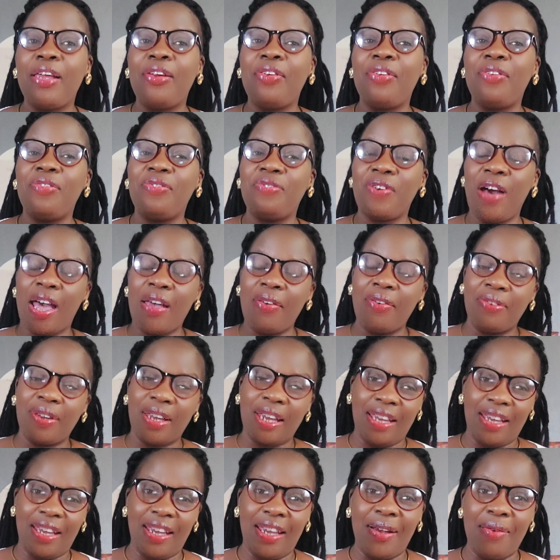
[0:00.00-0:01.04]
and 5
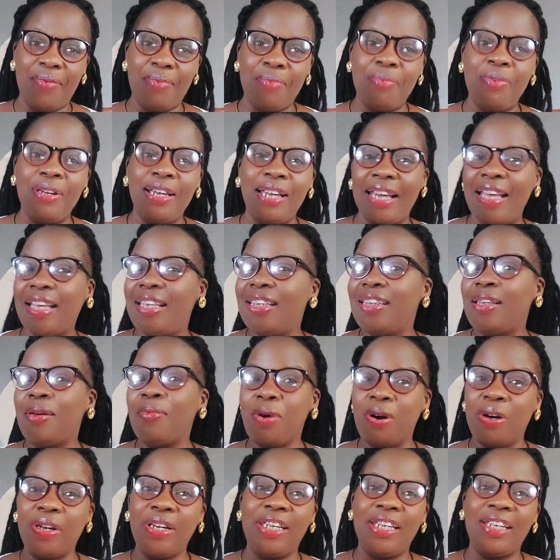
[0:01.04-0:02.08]
a.m. in the
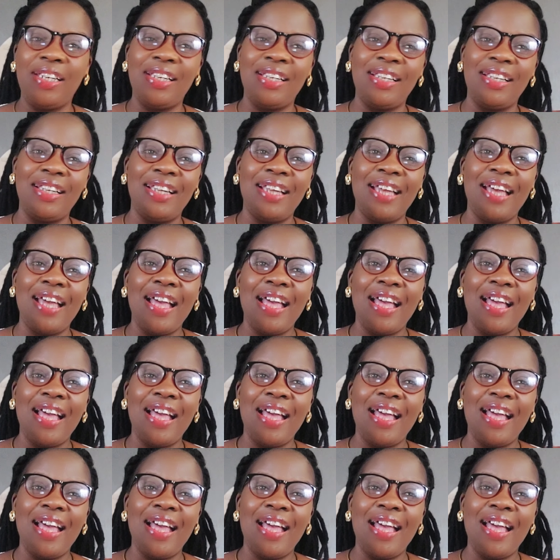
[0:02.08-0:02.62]
morning.